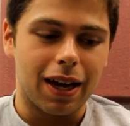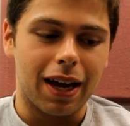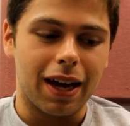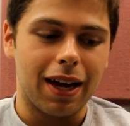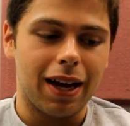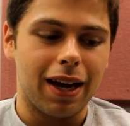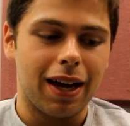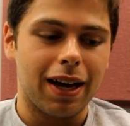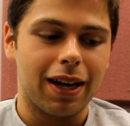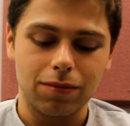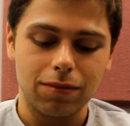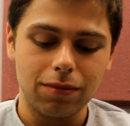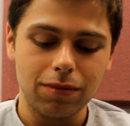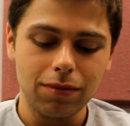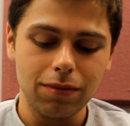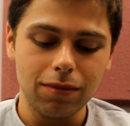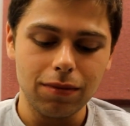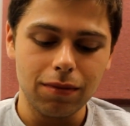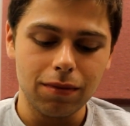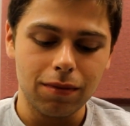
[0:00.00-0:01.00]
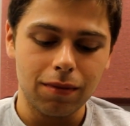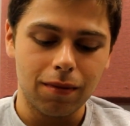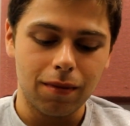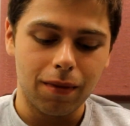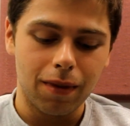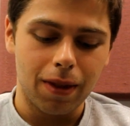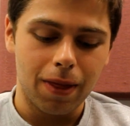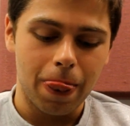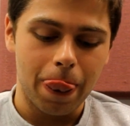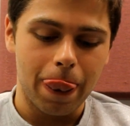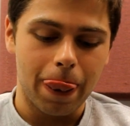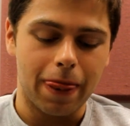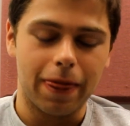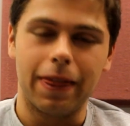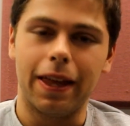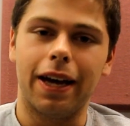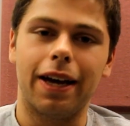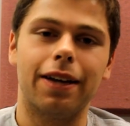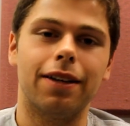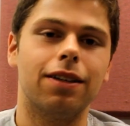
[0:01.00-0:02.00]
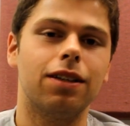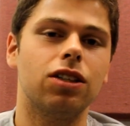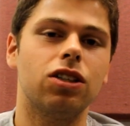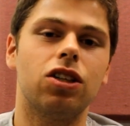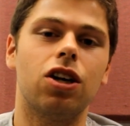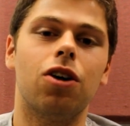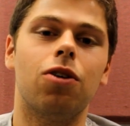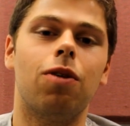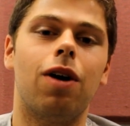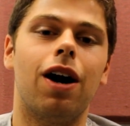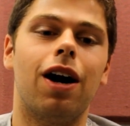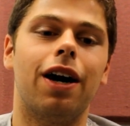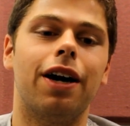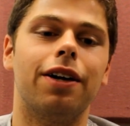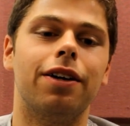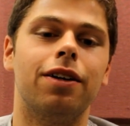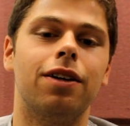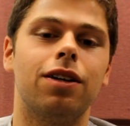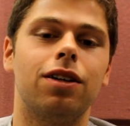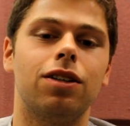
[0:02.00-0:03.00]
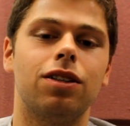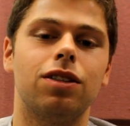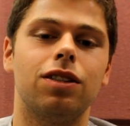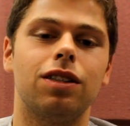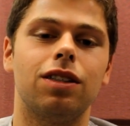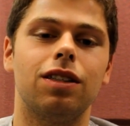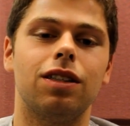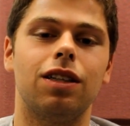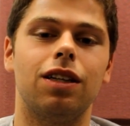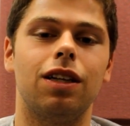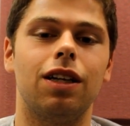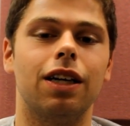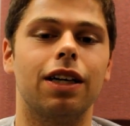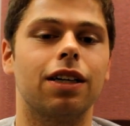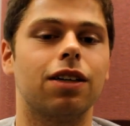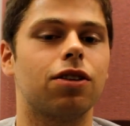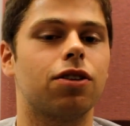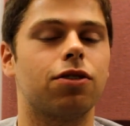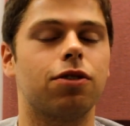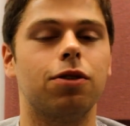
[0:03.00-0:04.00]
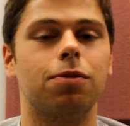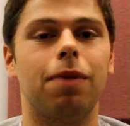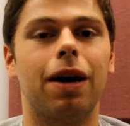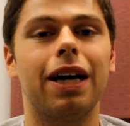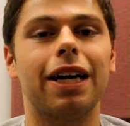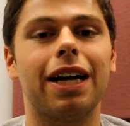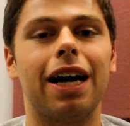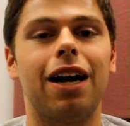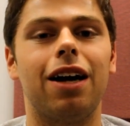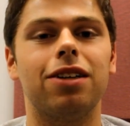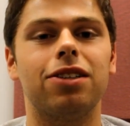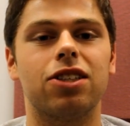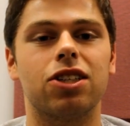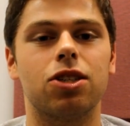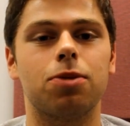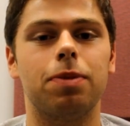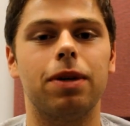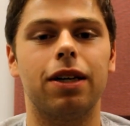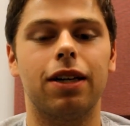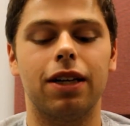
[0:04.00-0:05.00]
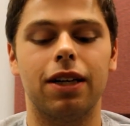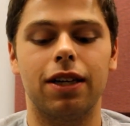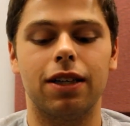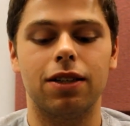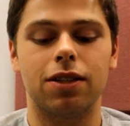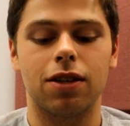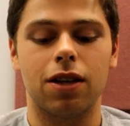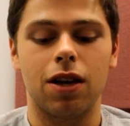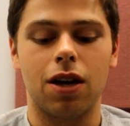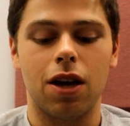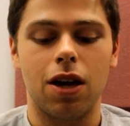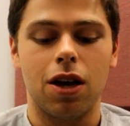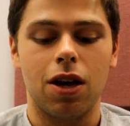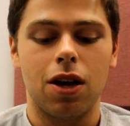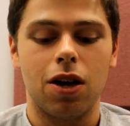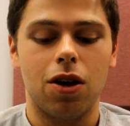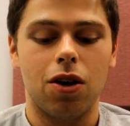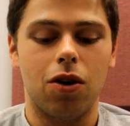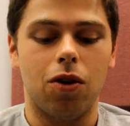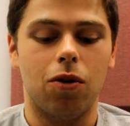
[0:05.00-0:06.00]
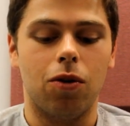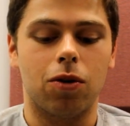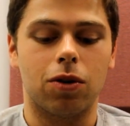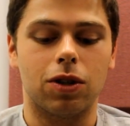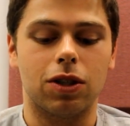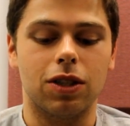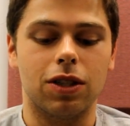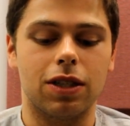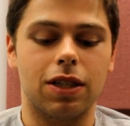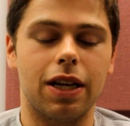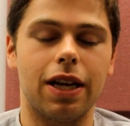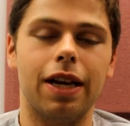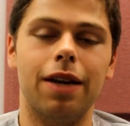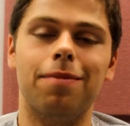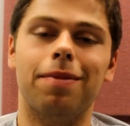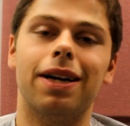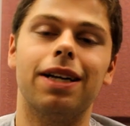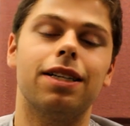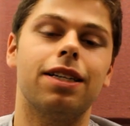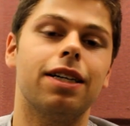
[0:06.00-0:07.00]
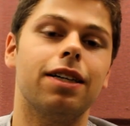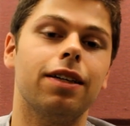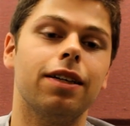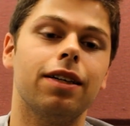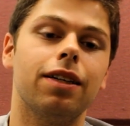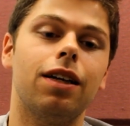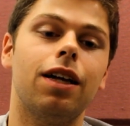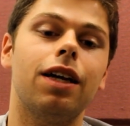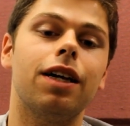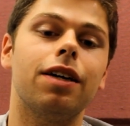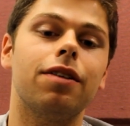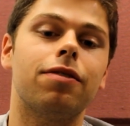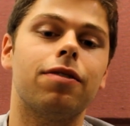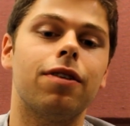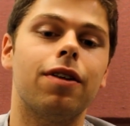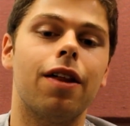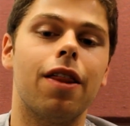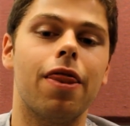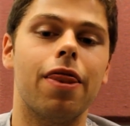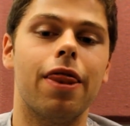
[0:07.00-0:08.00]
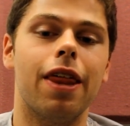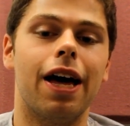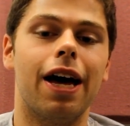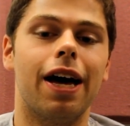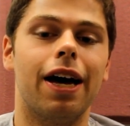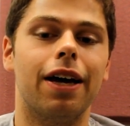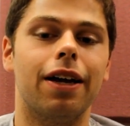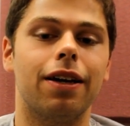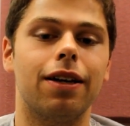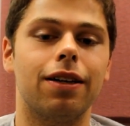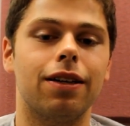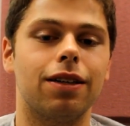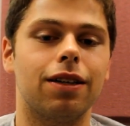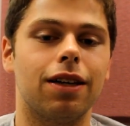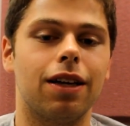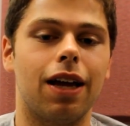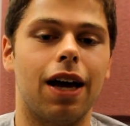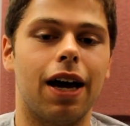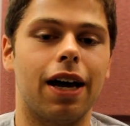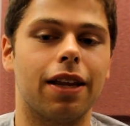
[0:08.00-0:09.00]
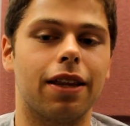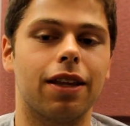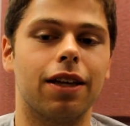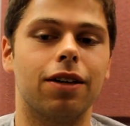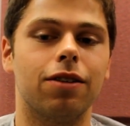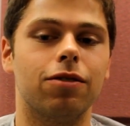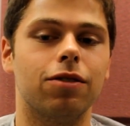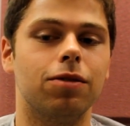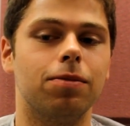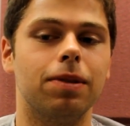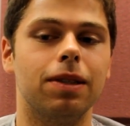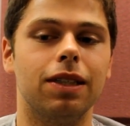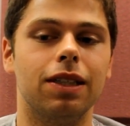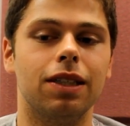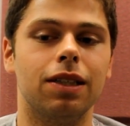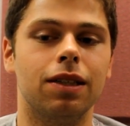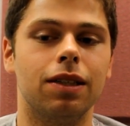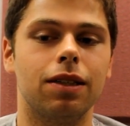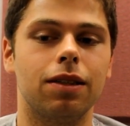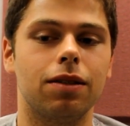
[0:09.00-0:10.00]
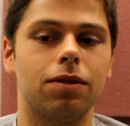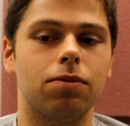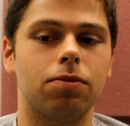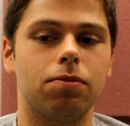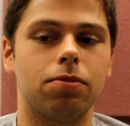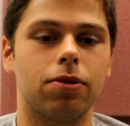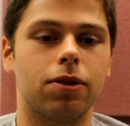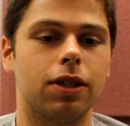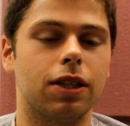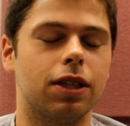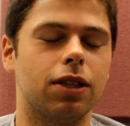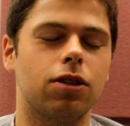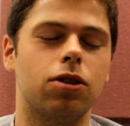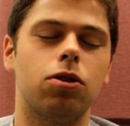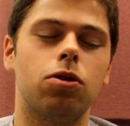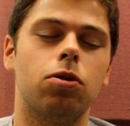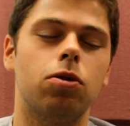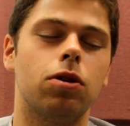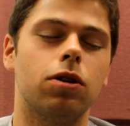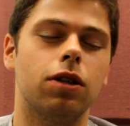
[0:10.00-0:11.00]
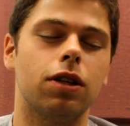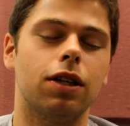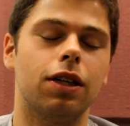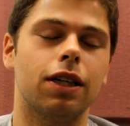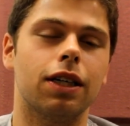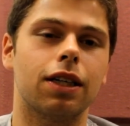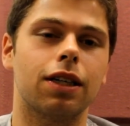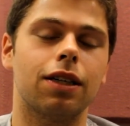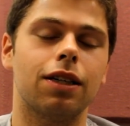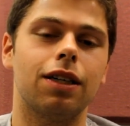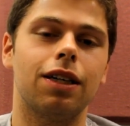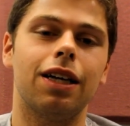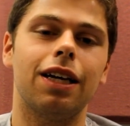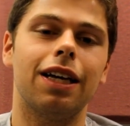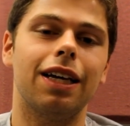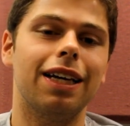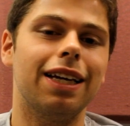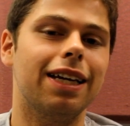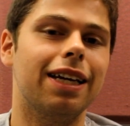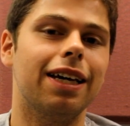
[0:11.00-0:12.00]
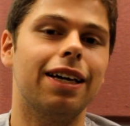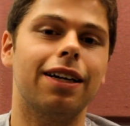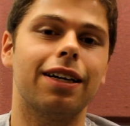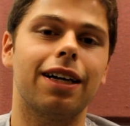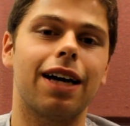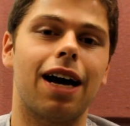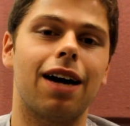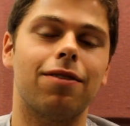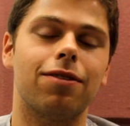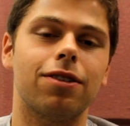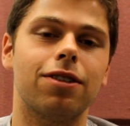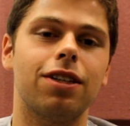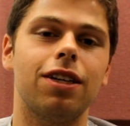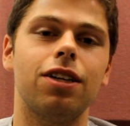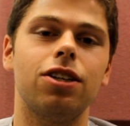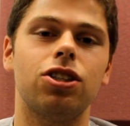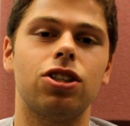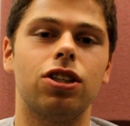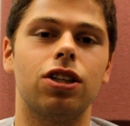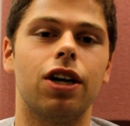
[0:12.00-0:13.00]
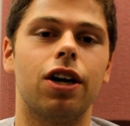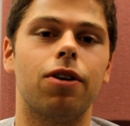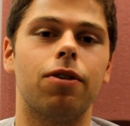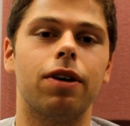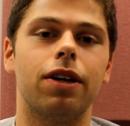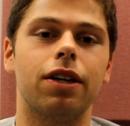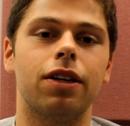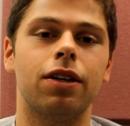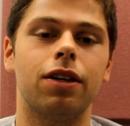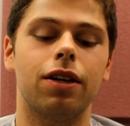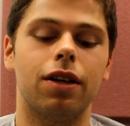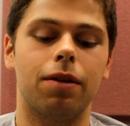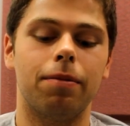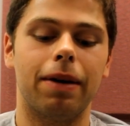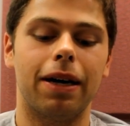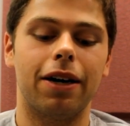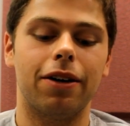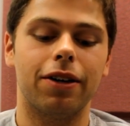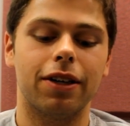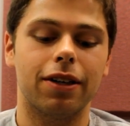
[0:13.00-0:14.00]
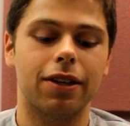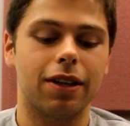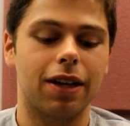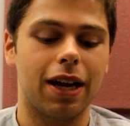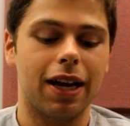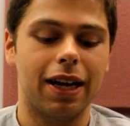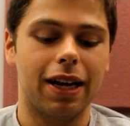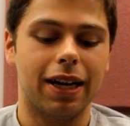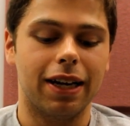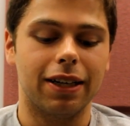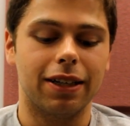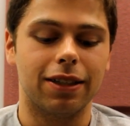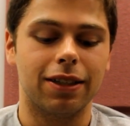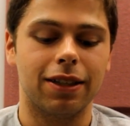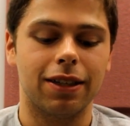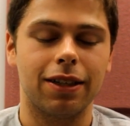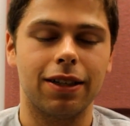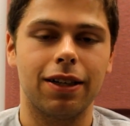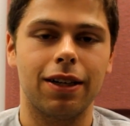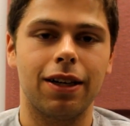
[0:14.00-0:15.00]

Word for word: and that go on like through my college experience or just in my daily life that I think would be pretty cool to like get a conversation going about it and